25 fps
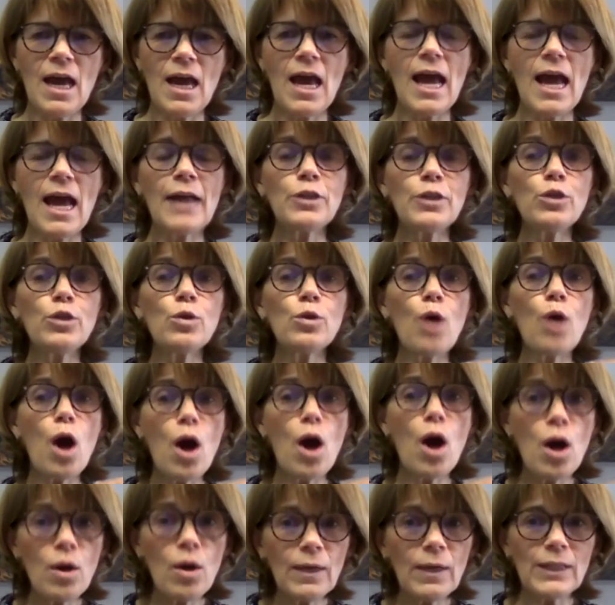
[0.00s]
And you
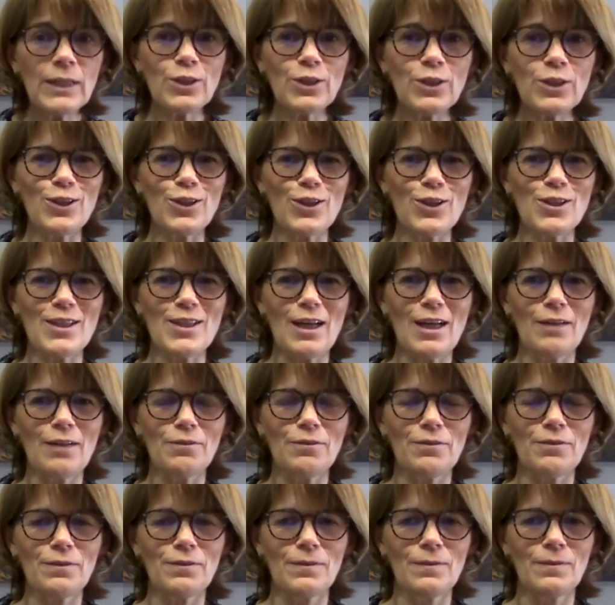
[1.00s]
owe it to yourself
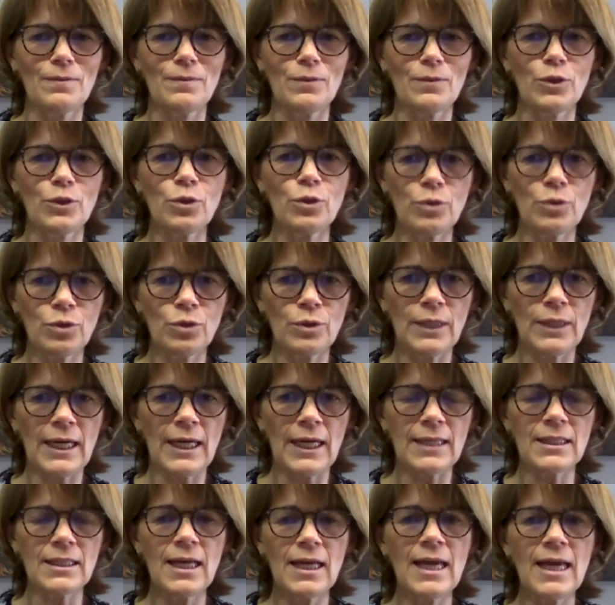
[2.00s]
to do that.
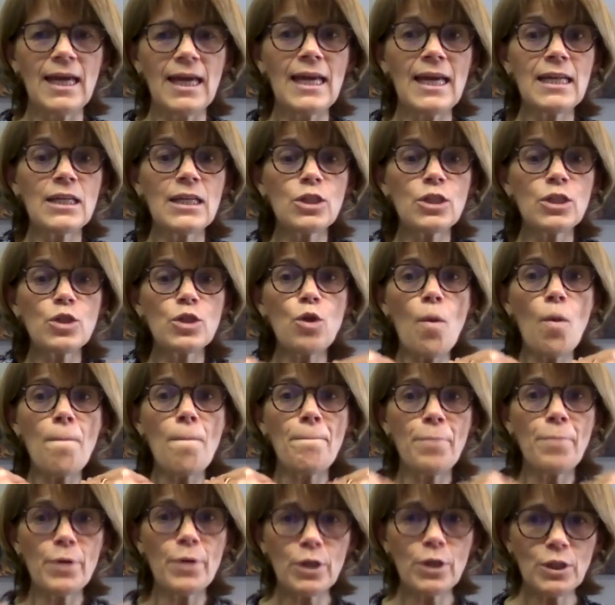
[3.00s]
It is your
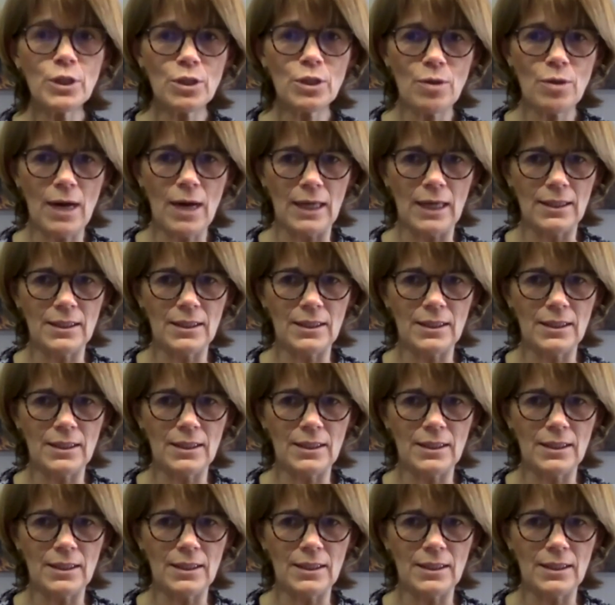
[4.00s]
birthright.